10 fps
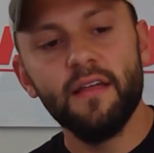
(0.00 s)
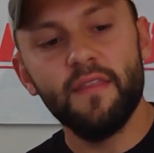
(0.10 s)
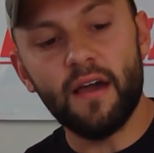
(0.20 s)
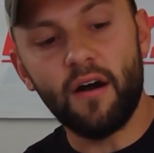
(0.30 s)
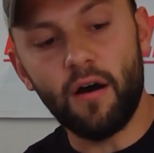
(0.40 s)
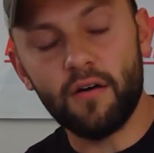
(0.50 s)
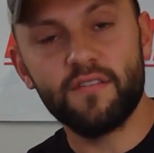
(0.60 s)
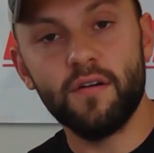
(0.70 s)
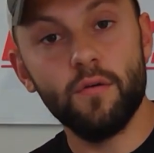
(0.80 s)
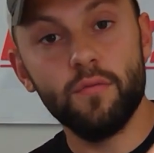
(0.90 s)
they
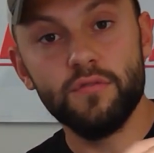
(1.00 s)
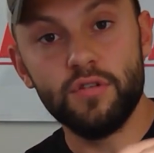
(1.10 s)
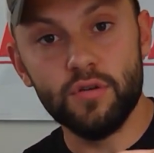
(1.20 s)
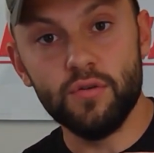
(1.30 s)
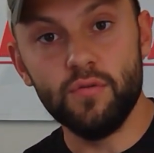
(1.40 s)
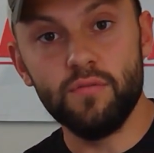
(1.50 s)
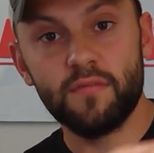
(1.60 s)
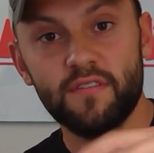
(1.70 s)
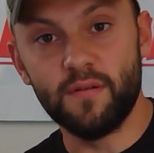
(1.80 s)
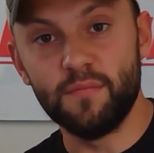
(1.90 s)
also do
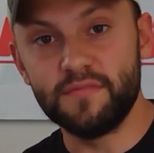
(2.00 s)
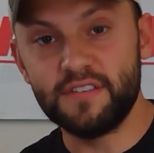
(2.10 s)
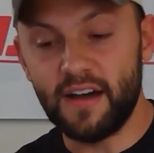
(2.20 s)
some